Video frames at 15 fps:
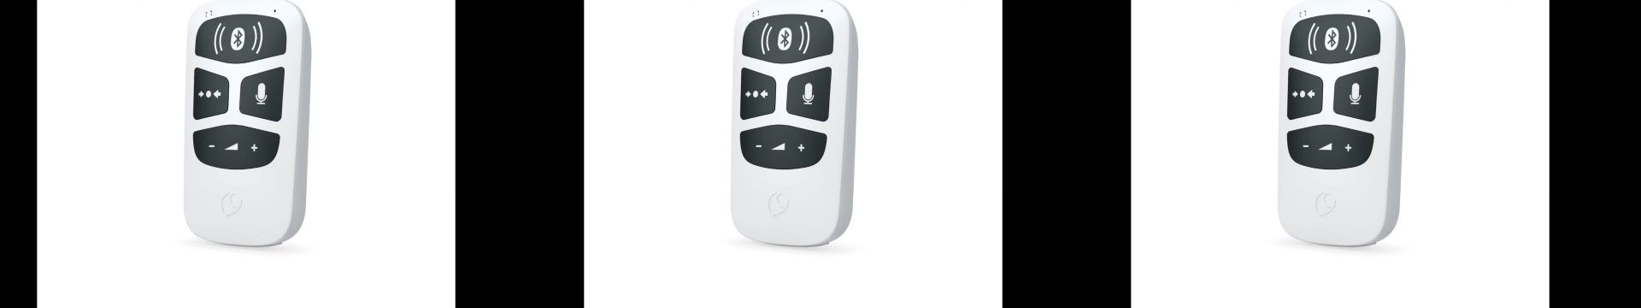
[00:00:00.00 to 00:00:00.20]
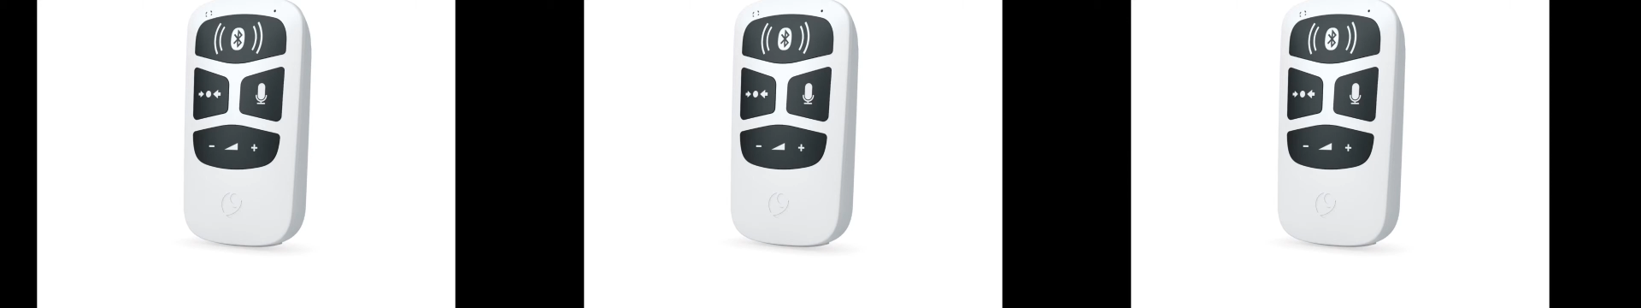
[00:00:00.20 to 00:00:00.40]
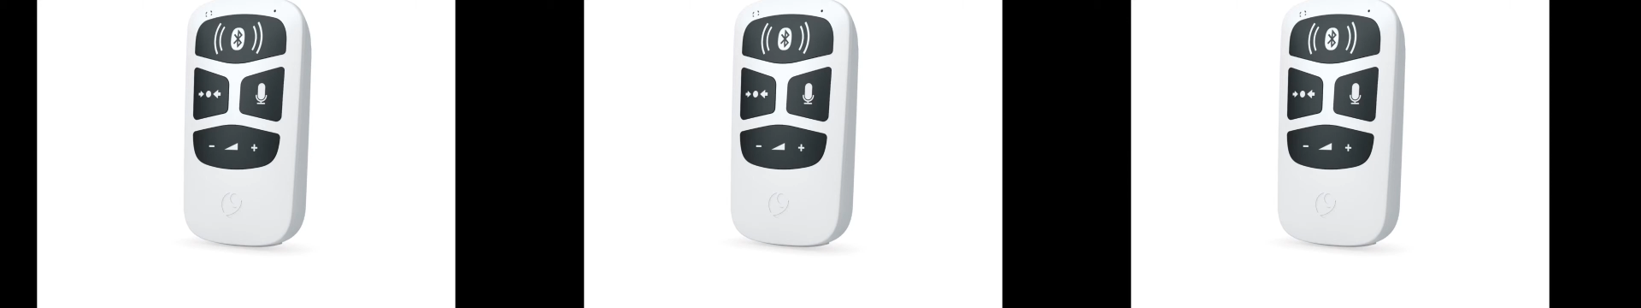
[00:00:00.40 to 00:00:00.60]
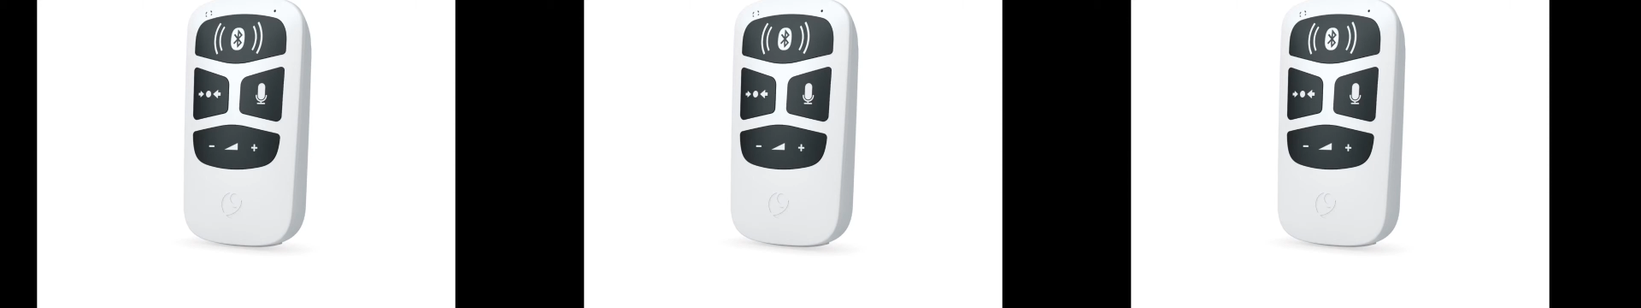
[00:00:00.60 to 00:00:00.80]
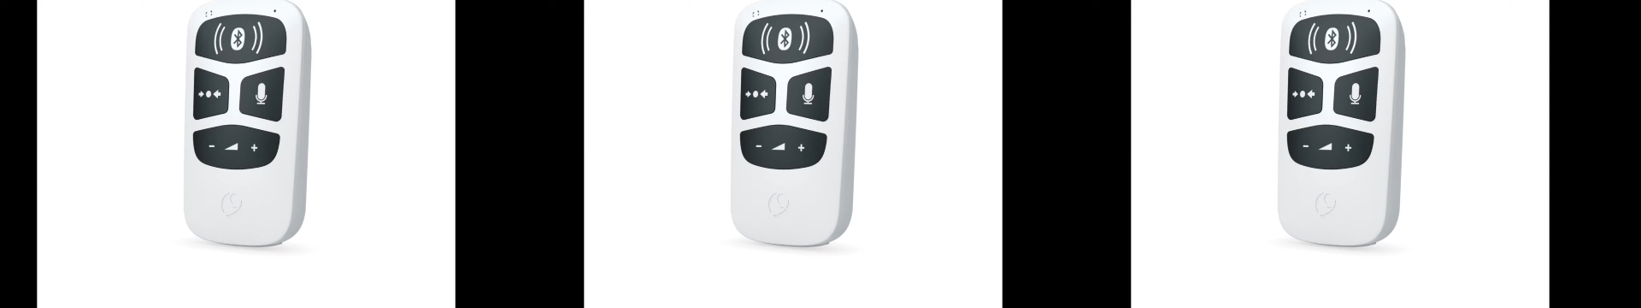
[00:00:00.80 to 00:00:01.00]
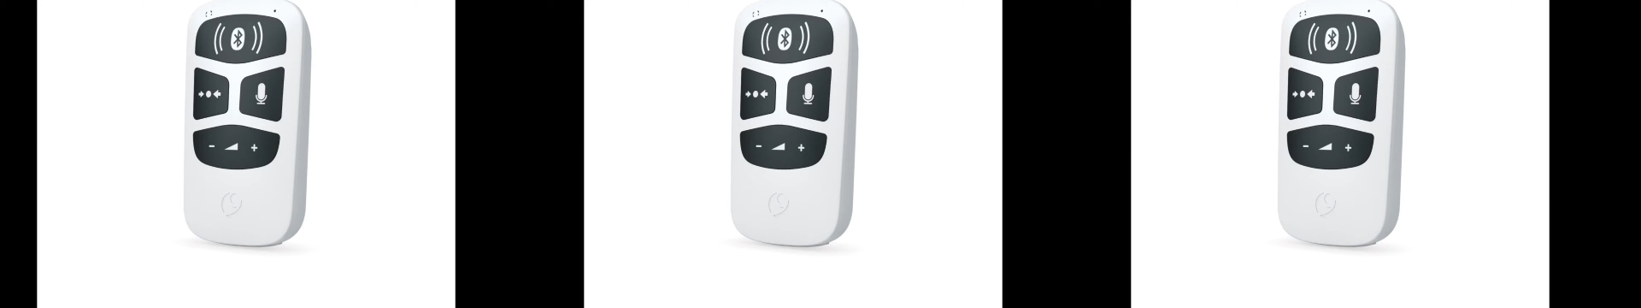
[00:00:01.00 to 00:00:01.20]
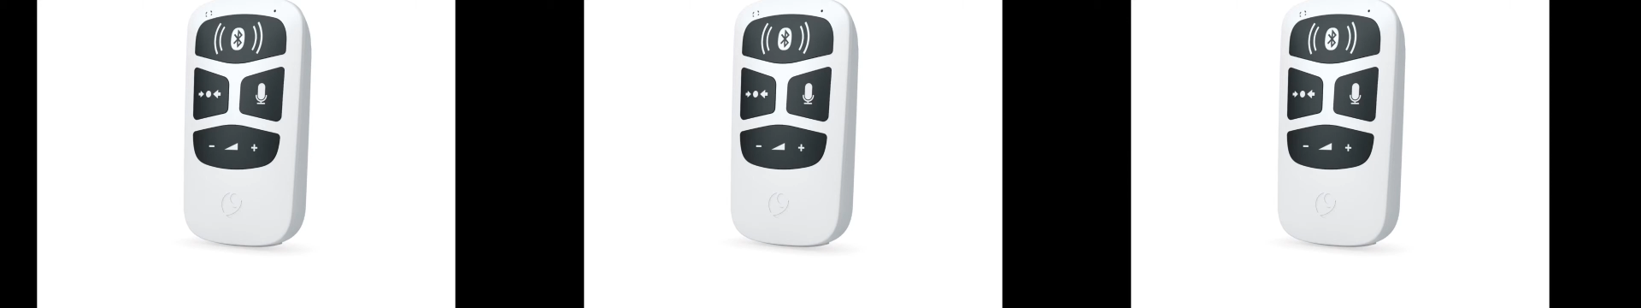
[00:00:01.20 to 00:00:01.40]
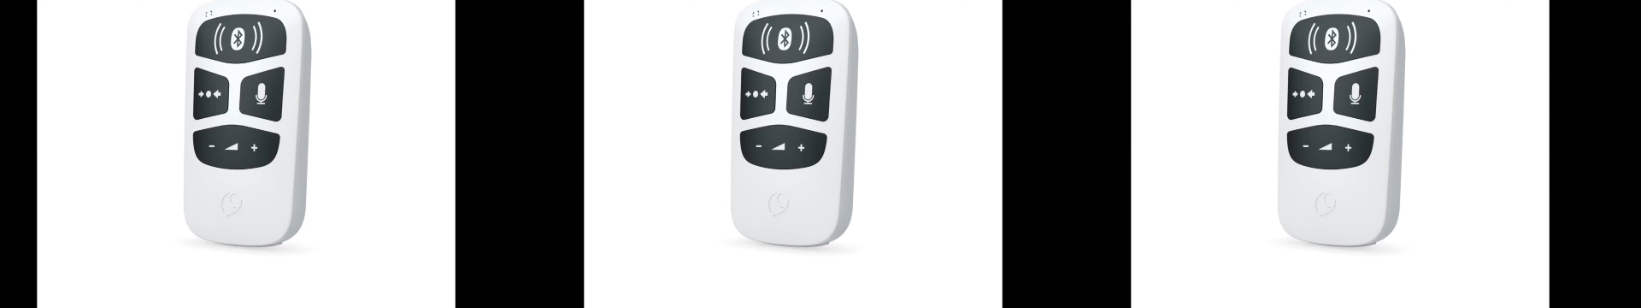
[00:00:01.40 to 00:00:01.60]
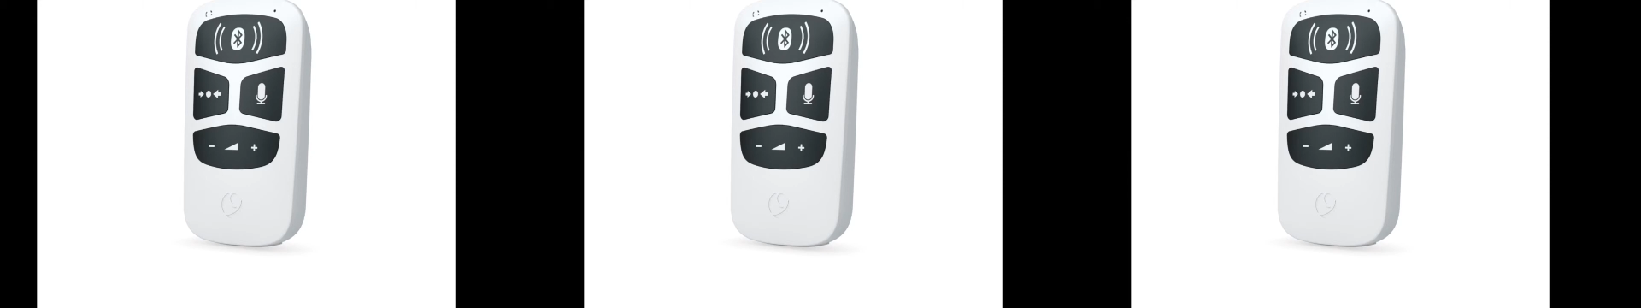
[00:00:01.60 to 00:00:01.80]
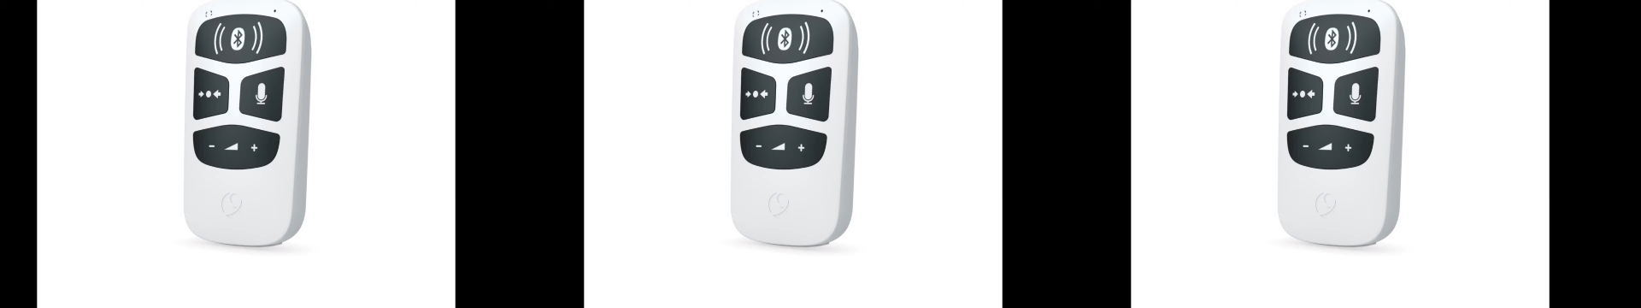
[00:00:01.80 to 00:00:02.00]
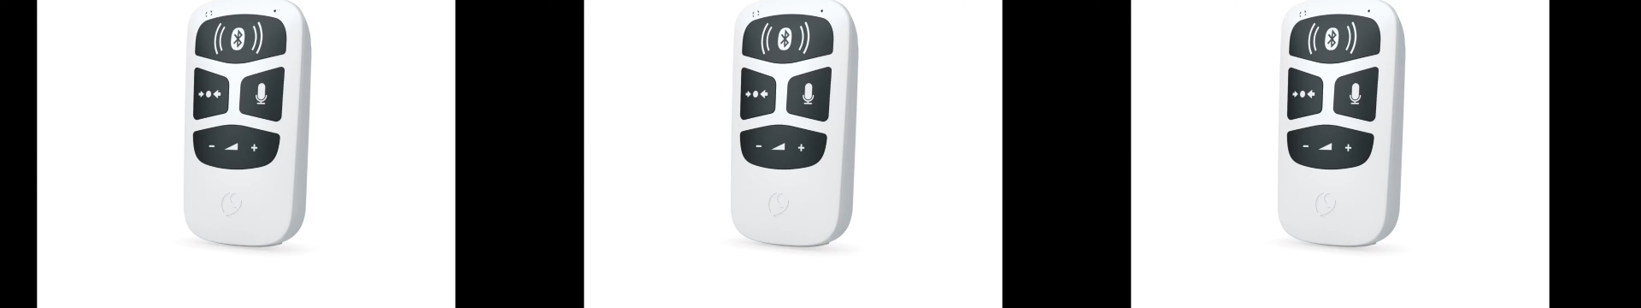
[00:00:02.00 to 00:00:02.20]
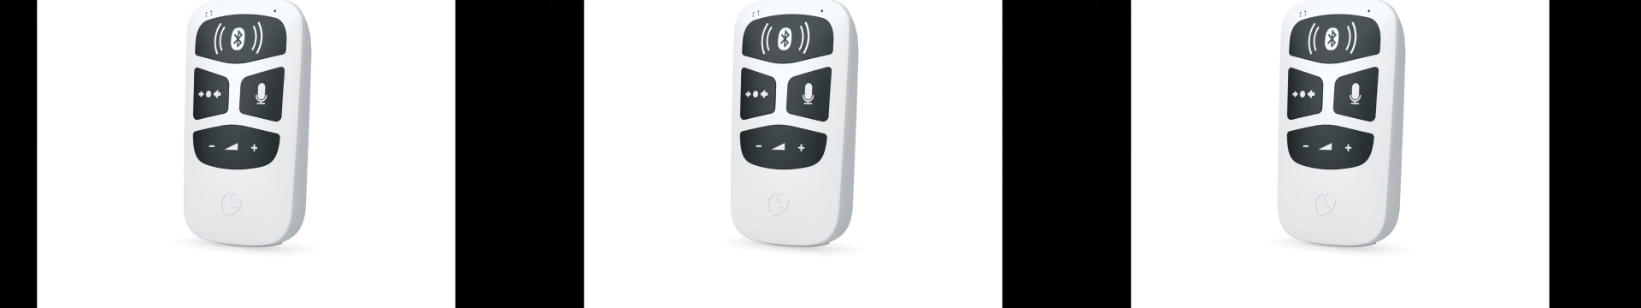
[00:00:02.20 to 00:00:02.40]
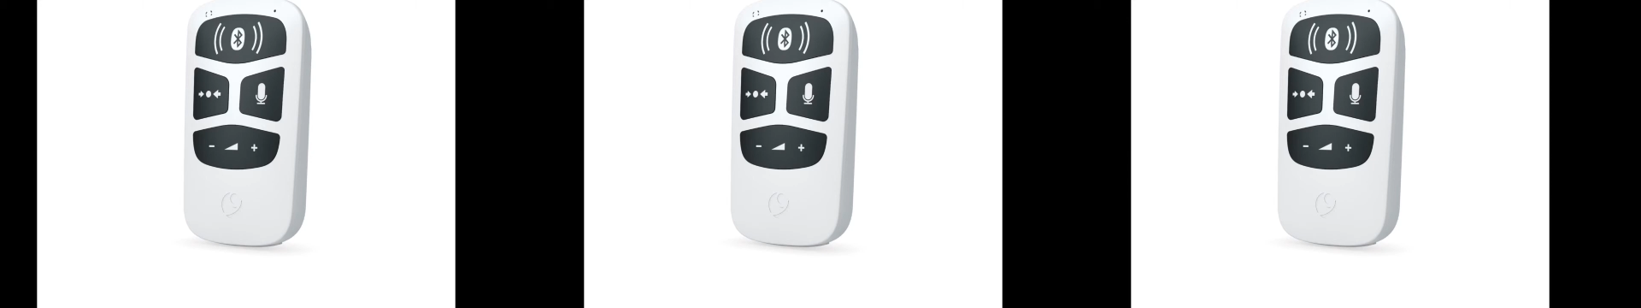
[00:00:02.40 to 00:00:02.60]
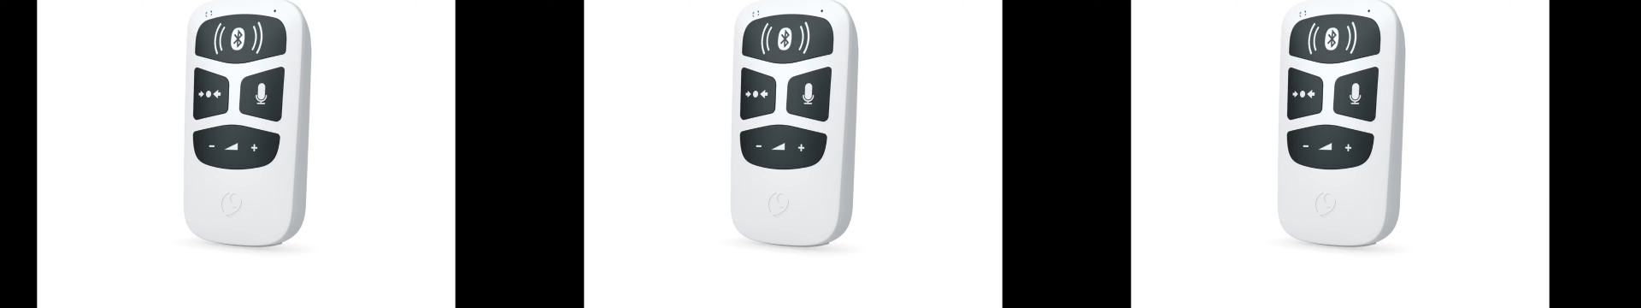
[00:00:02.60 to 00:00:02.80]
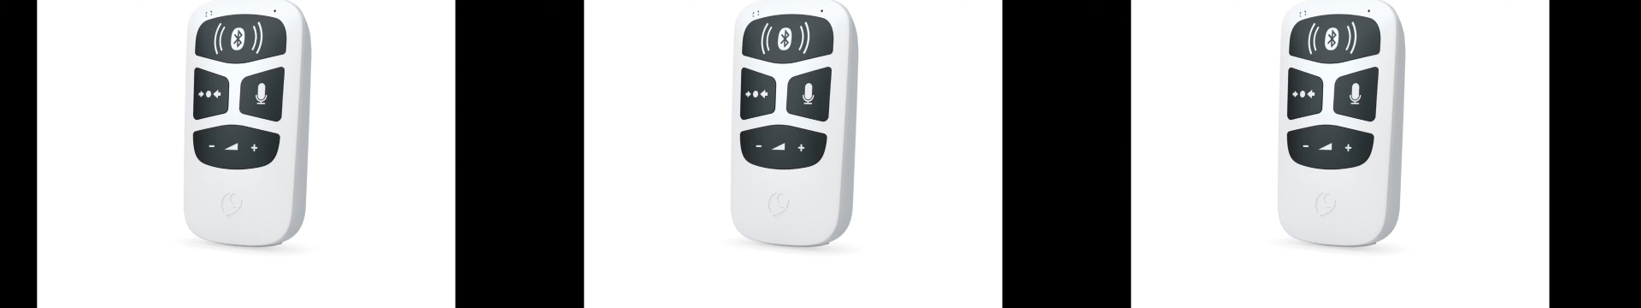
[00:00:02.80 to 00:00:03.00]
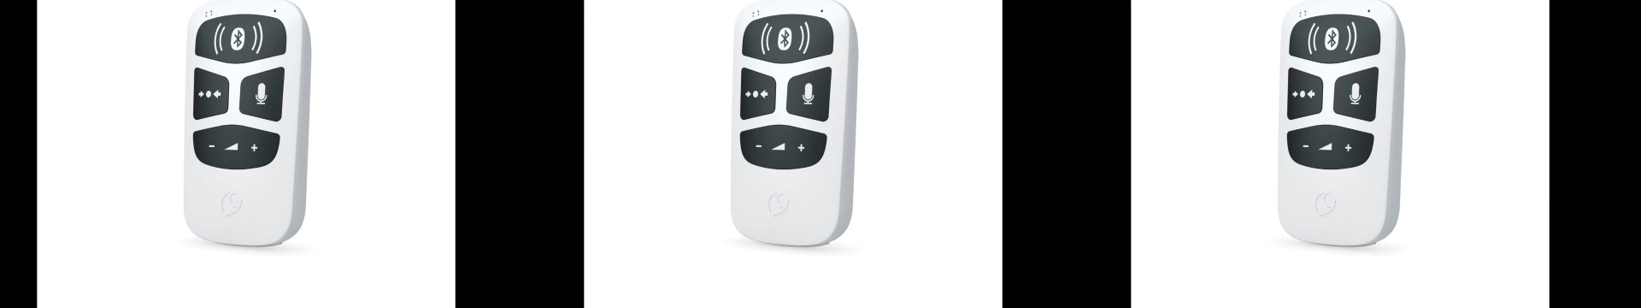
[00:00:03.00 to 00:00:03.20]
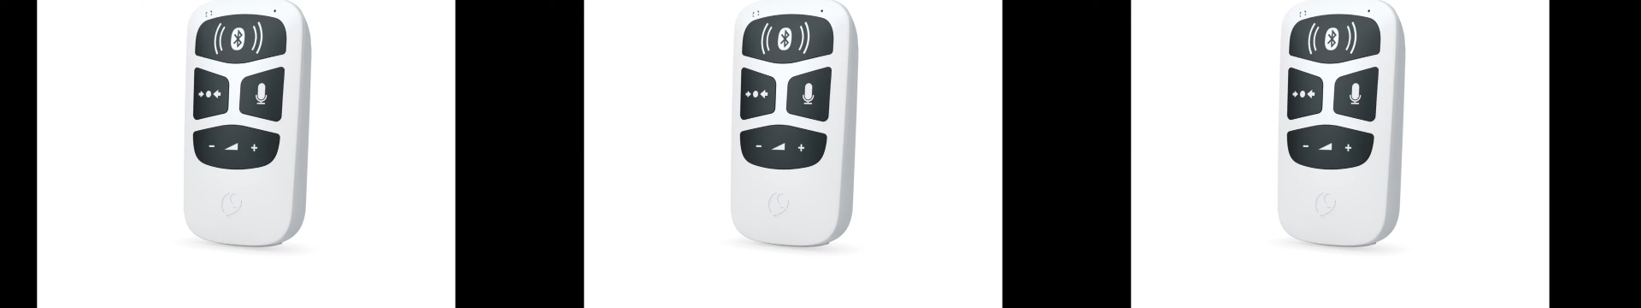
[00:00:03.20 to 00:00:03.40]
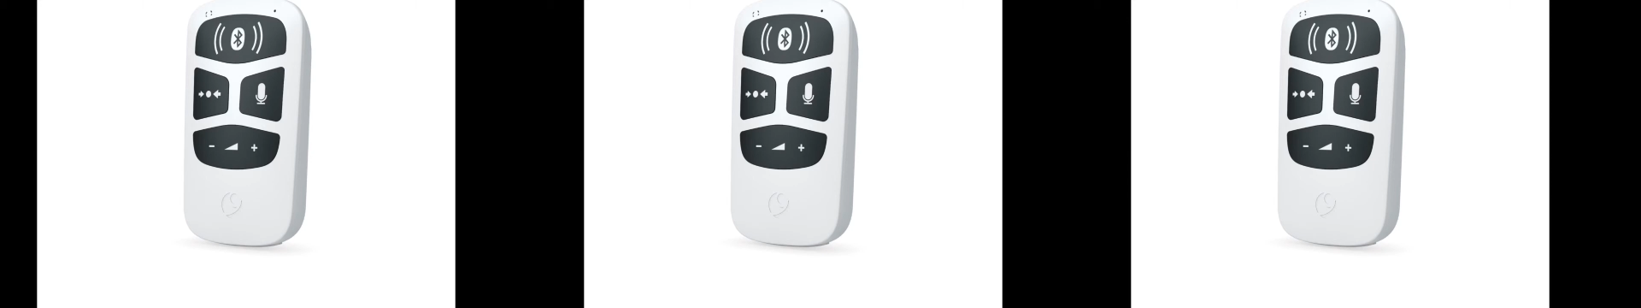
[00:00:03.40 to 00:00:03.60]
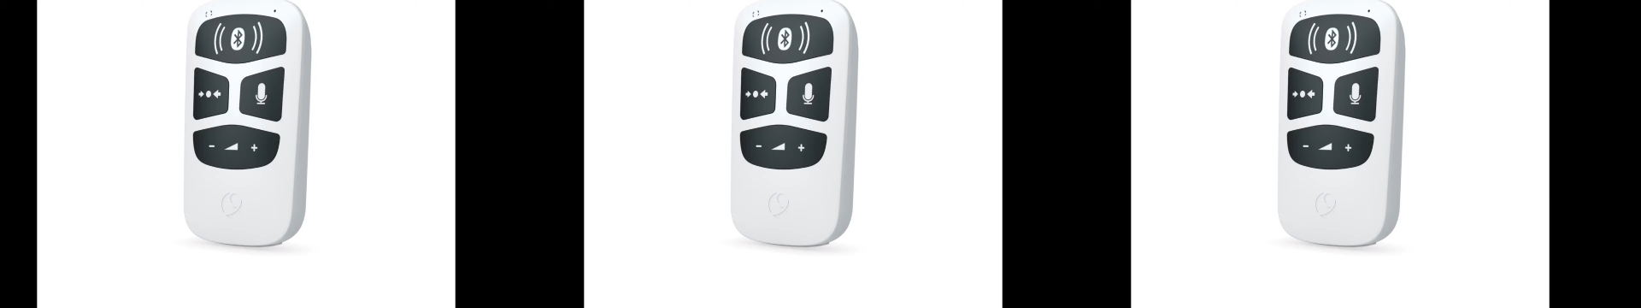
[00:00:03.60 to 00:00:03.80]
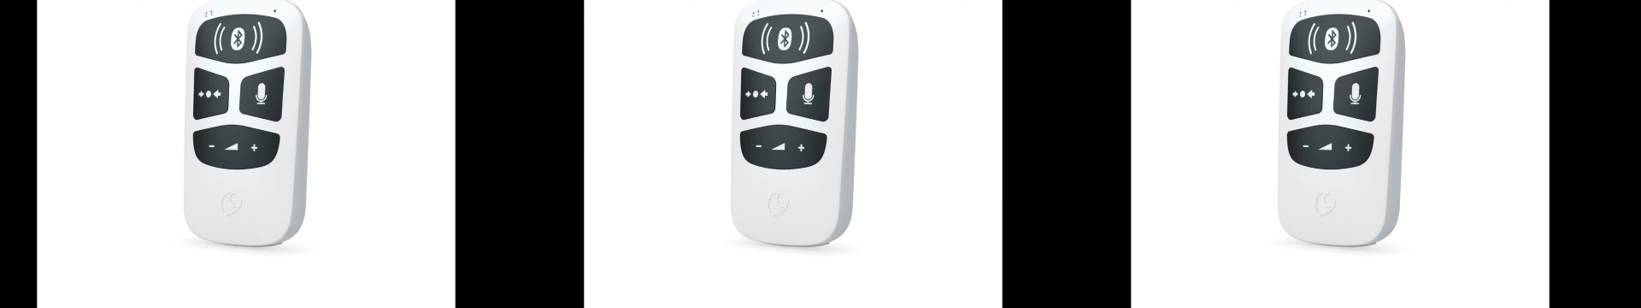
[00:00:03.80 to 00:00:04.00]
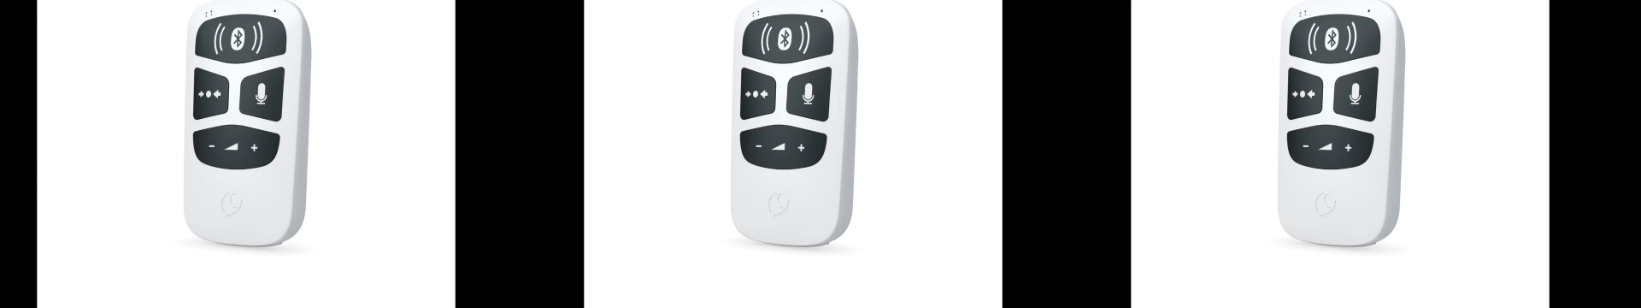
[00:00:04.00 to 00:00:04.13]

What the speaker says: (no speaker visible)